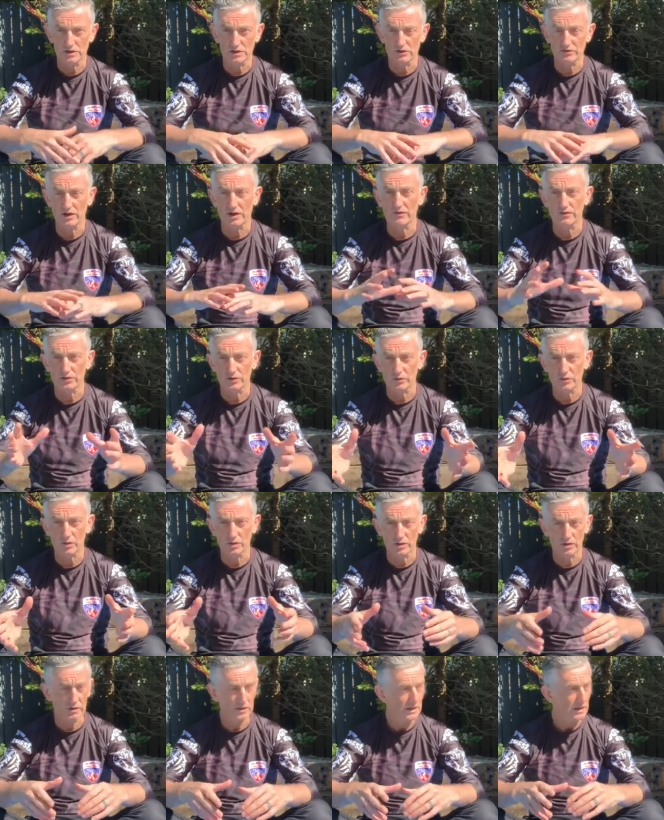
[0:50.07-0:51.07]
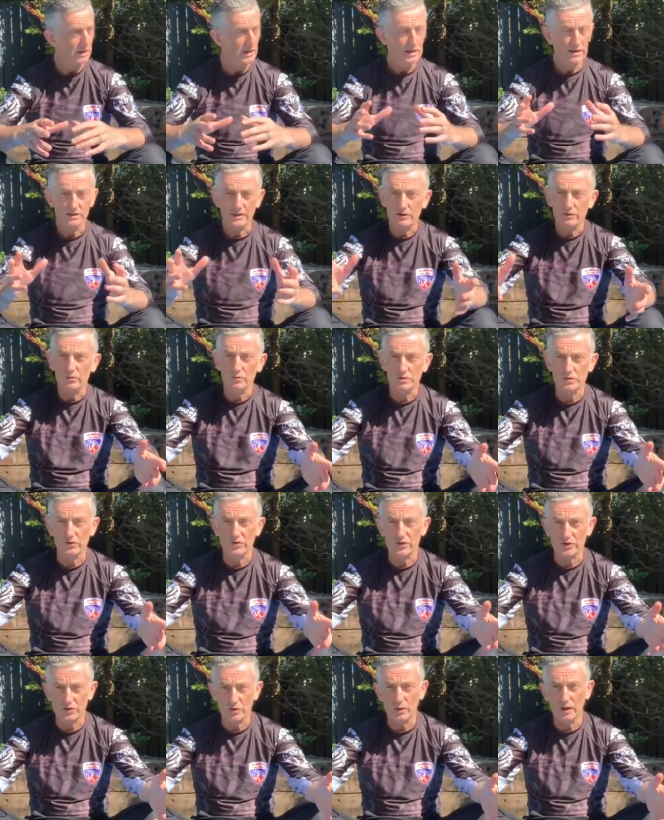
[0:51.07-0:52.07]
He traveled the world, I think it was
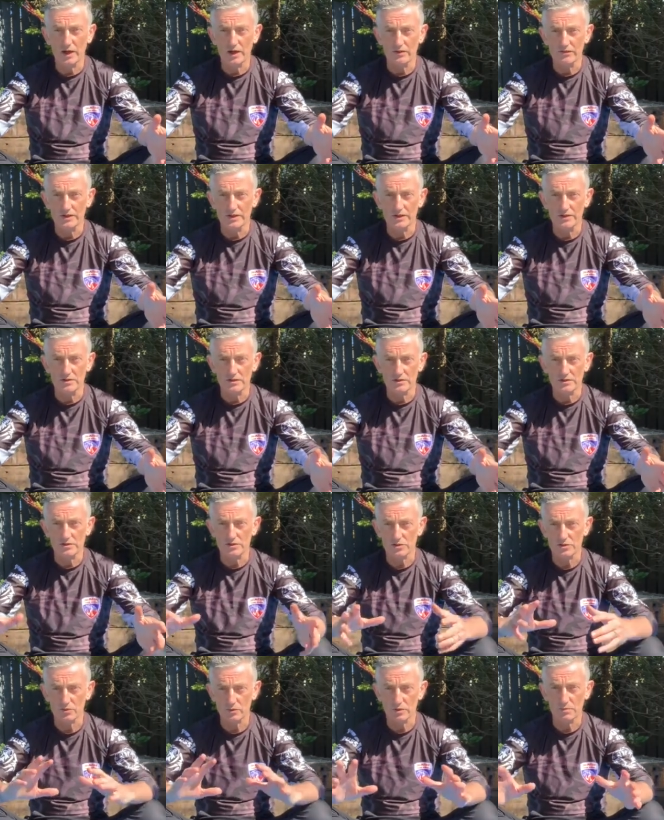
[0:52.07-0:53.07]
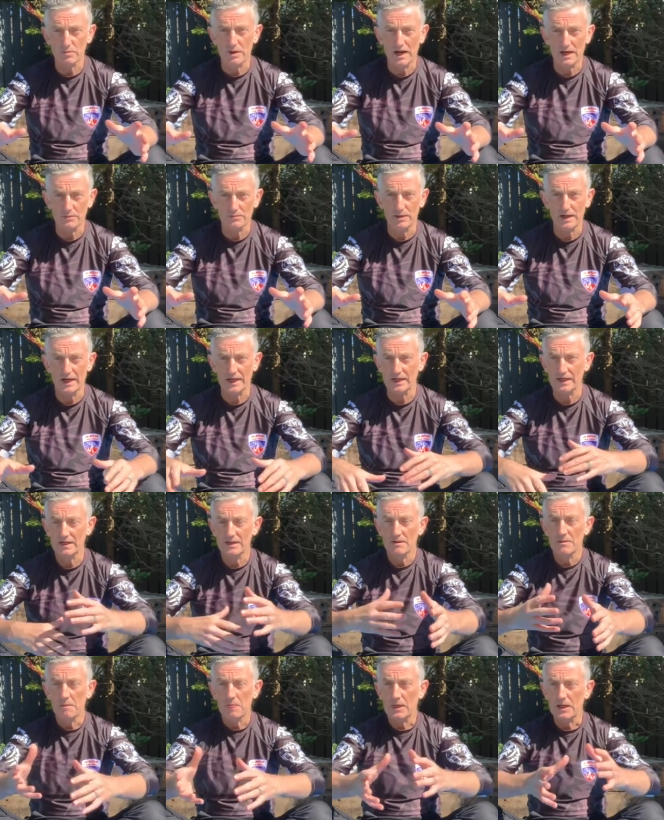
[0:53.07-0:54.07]
for 12 years, just with a backpack,
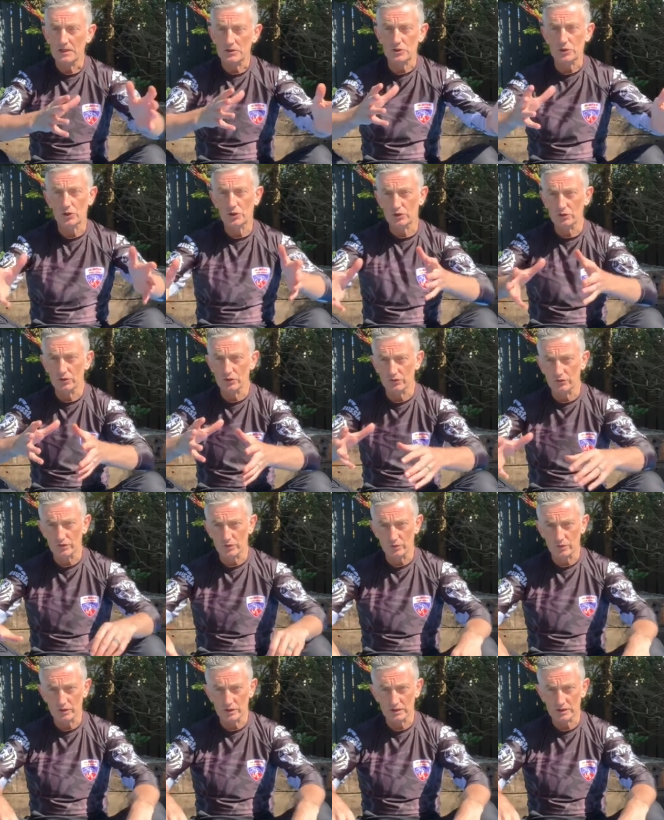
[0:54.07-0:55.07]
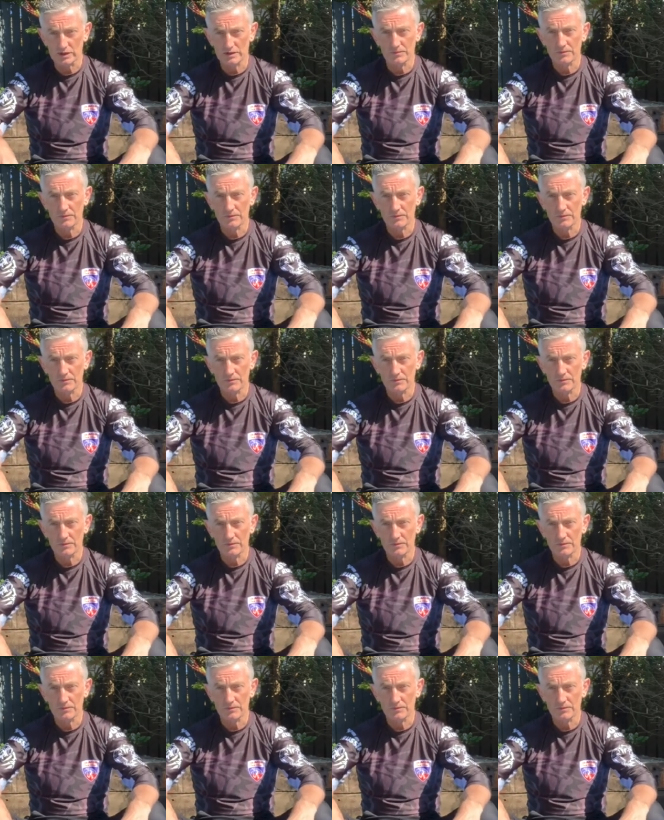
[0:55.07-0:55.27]
and taught all over the world.